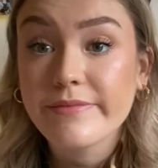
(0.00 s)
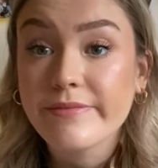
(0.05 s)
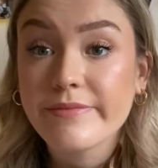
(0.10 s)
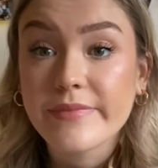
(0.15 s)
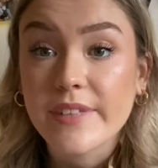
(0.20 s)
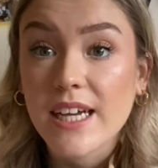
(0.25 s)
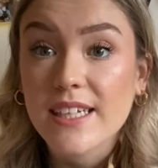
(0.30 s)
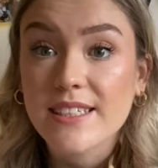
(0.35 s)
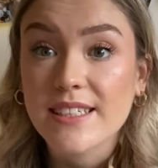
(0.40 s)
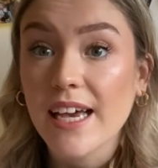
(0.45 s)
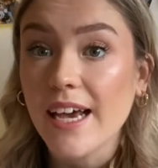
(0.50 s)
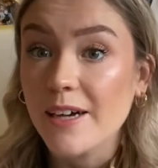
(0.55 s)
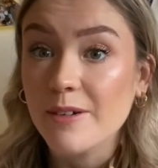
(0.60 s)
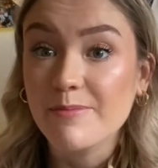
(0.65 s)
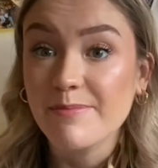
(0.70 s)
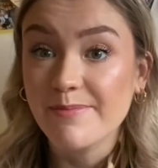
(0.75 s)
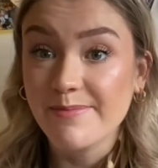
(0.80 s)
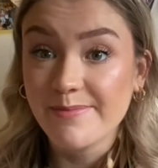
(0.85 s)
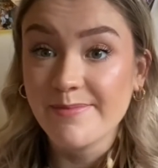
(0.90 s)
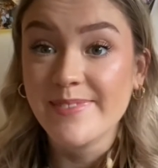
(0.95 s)
That's it.
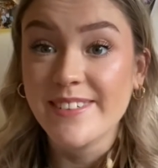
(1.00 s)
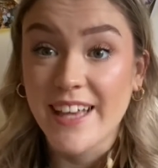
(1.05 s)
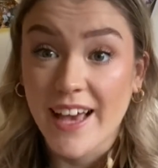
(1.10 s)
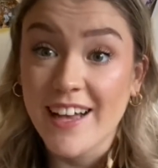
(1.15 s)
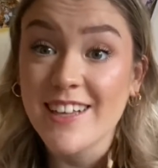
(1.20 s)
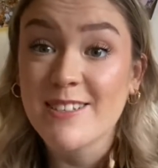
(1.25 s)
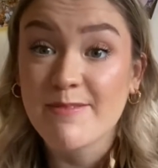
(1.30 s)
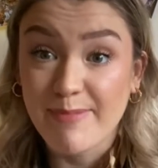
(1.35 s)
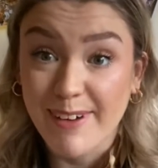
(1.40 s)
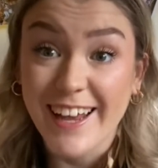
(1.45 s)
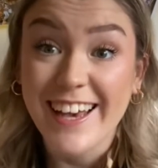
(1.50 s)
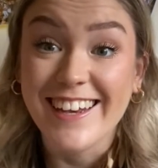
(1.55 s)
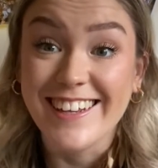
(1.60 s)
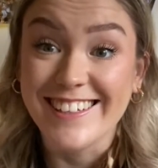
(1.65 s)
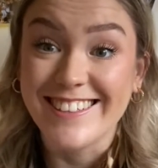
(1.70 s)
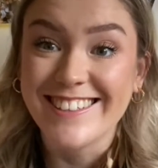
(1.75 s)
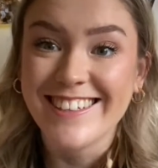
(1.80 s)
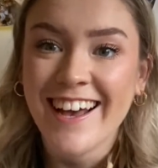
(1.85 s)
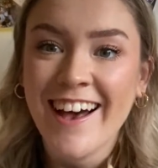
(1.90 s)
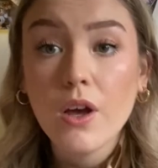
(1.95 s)
Yes,
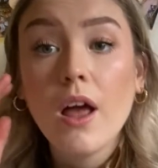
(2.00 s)
please.